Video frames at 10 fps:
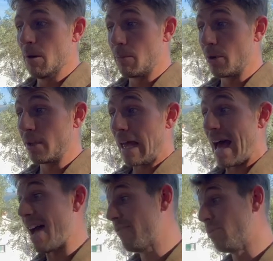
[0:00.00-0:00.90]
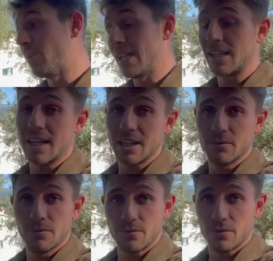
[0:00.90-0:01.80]
But I have to wait again
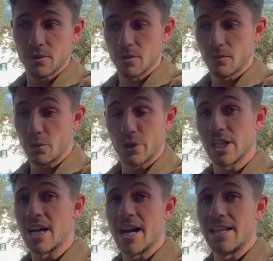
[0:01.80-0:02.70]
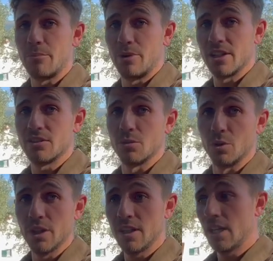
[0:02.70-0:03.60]
for the guy that brings the
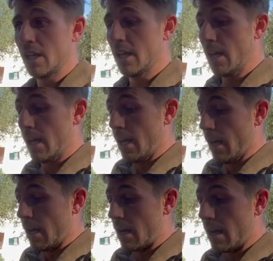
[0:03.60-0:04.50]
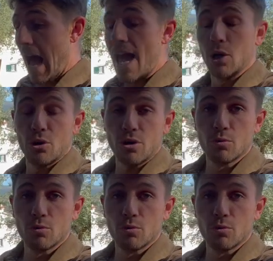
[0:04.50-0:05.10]
wood. I ordered